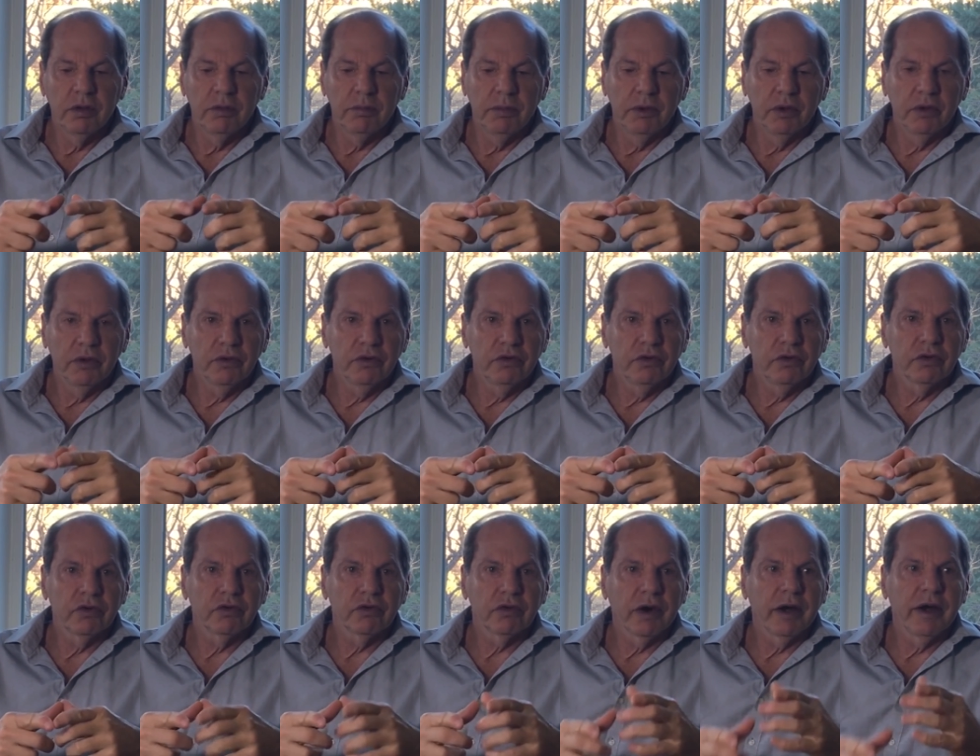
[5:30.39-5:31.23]
Build
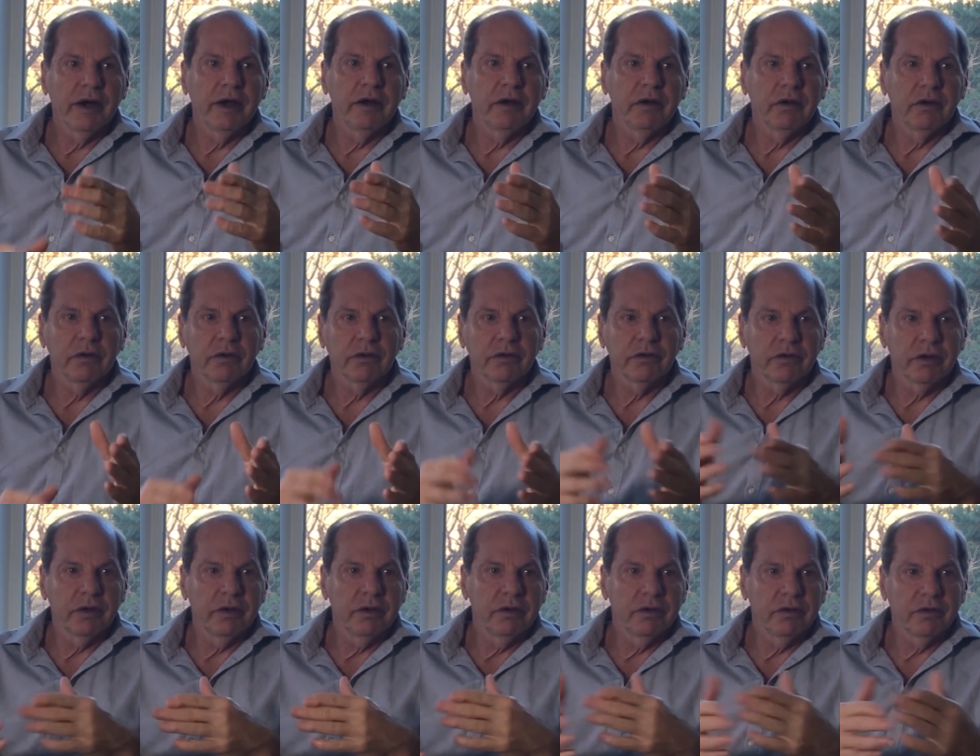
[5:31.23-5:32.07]
your triangles
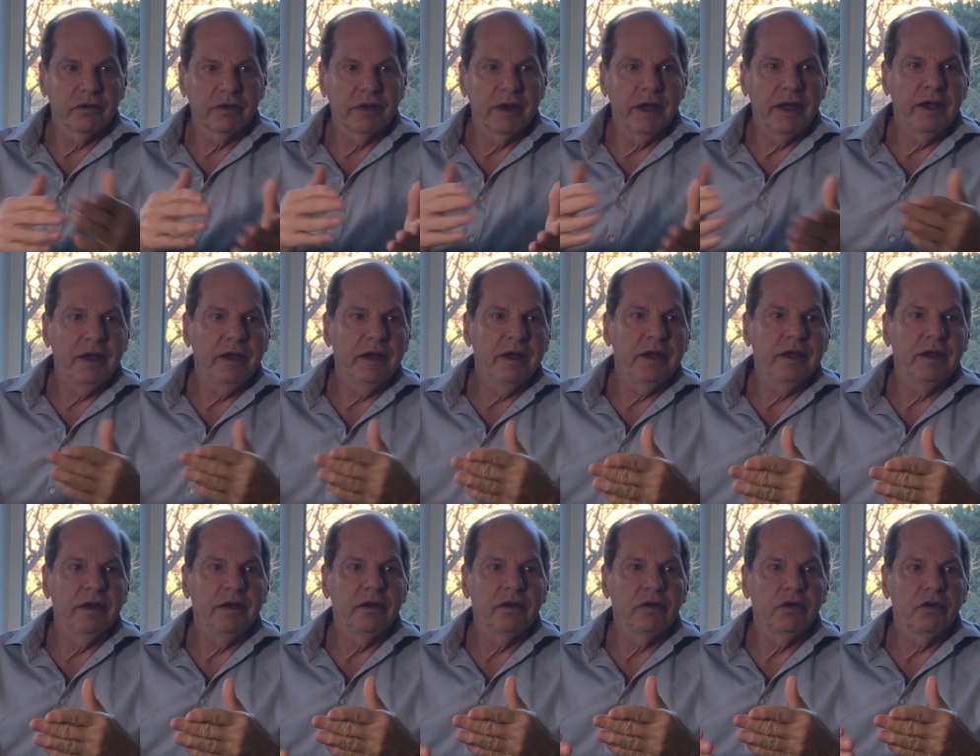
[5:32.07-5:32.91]
and stay
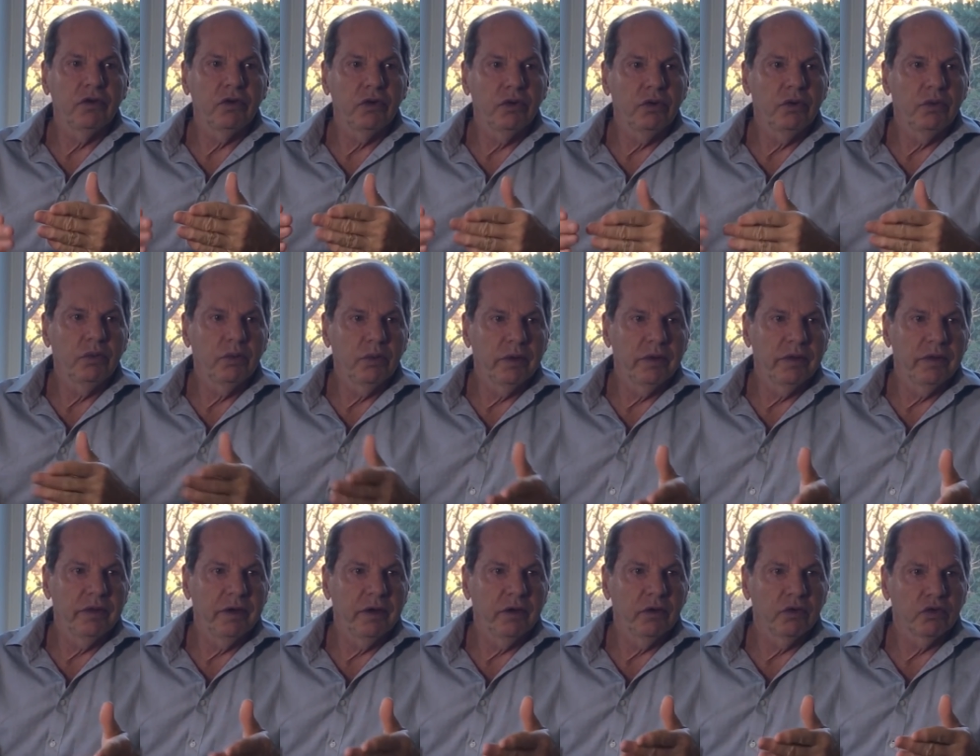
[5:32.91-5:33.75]
in tune
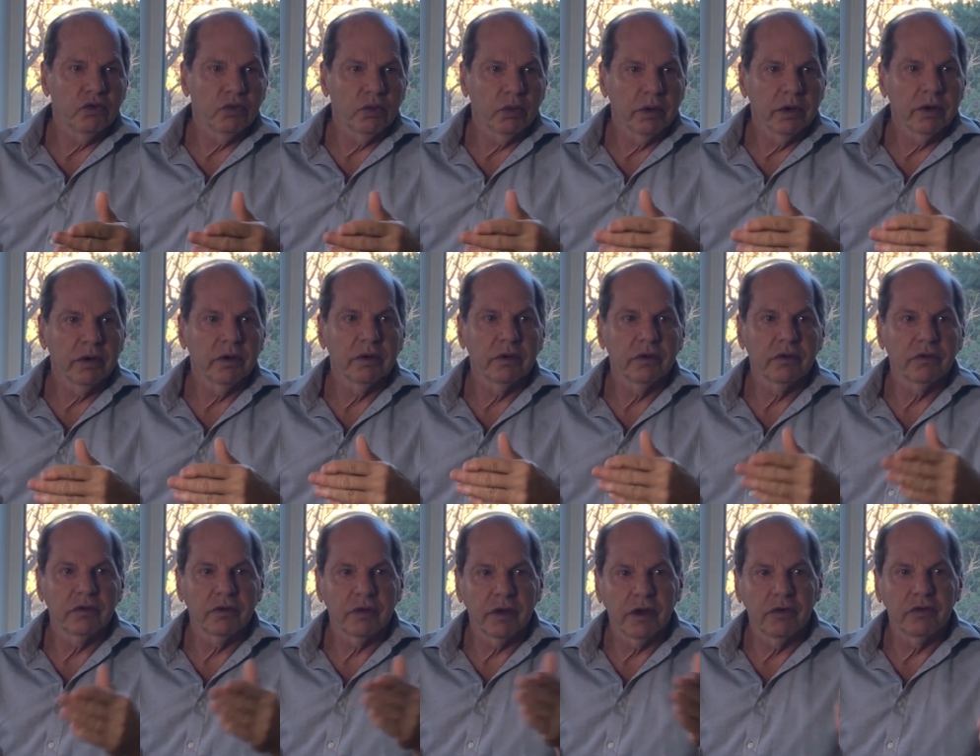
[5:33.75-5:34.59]
with those
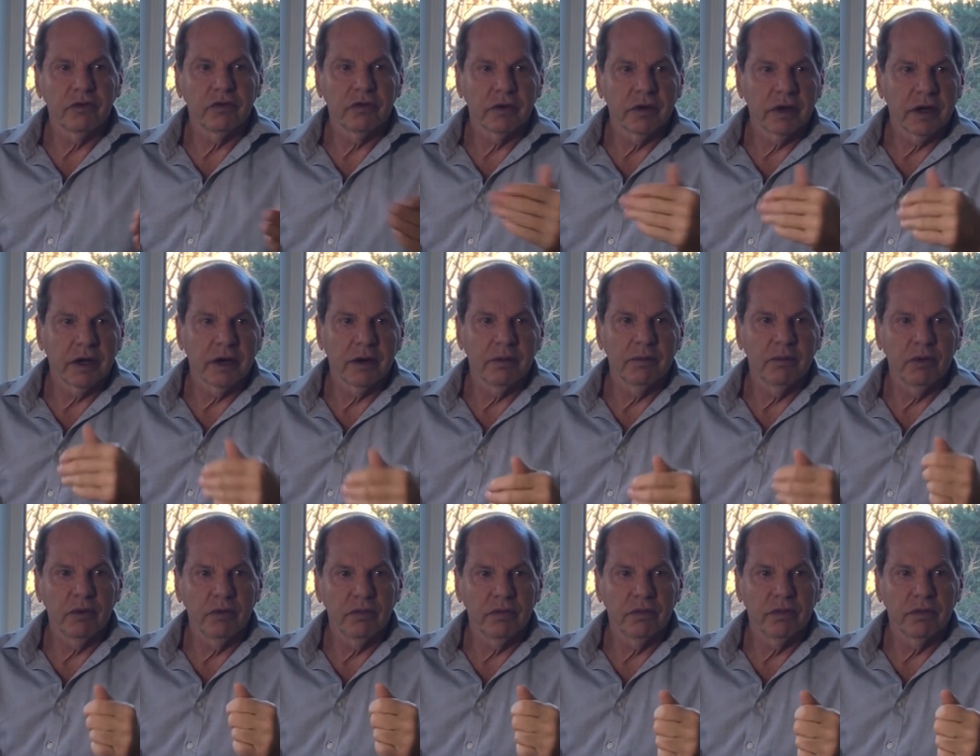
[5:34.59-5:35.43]
words as you kind of
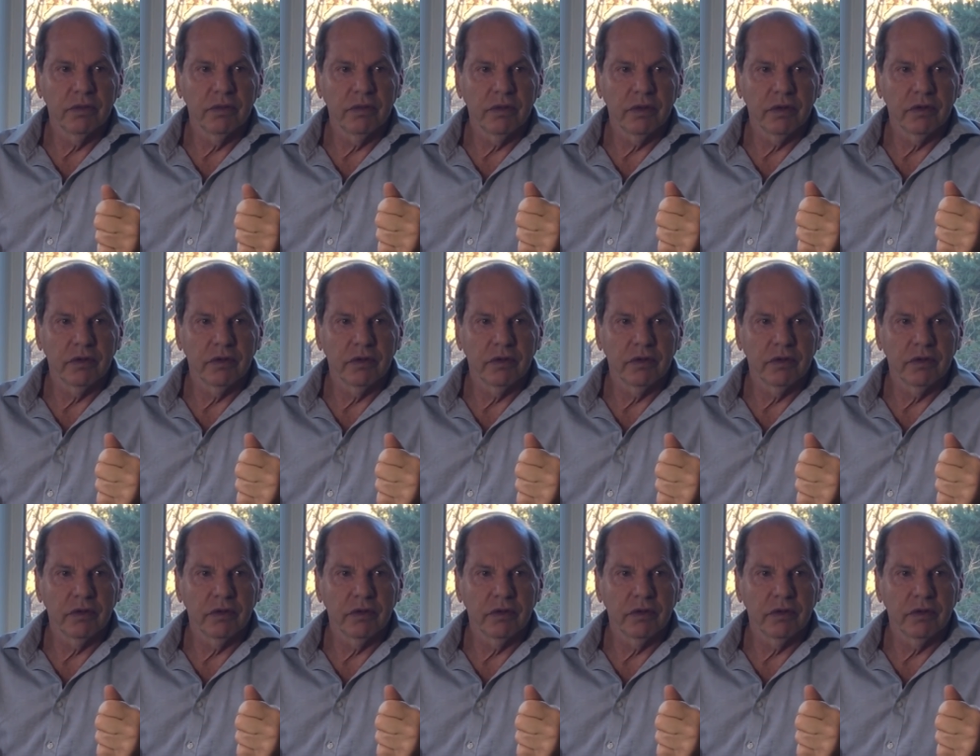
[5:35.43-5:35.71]
move through